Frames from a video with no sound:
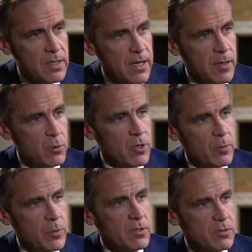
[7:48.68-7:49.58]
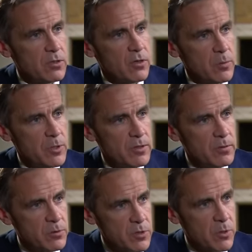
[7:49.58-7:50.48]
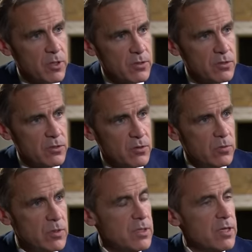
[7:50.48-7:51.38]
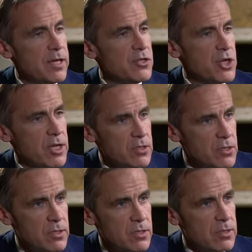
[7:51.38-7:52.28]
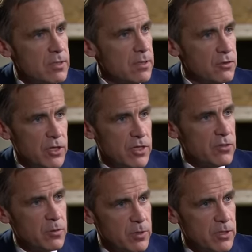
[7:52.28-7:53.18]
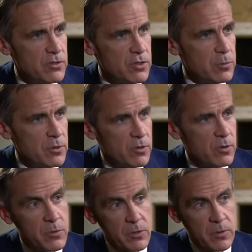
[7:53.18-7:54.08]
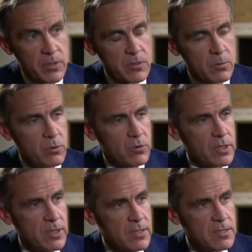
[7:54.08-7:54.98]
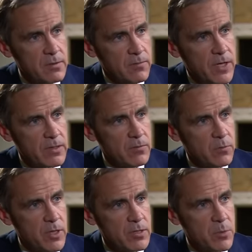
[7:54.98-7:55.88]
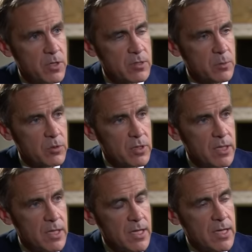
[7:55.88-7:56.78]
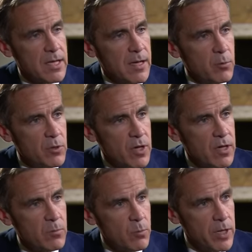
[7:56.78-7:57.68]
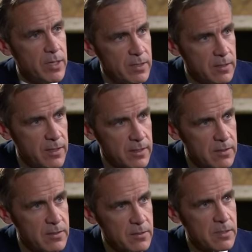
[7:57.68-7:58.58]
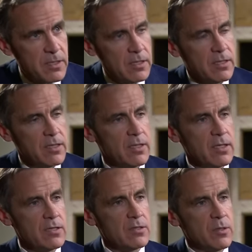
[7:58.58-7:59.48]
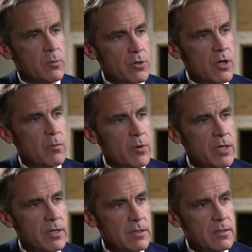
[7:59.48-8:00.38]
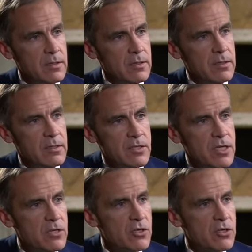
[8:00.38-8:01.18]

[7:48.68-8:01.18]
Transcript: and we're helping this economy respond to a change in the relationship with Europe and the rest of the world in as an effective way as possible. And we're not waiting. I think the key thing is that we're not waiting to see a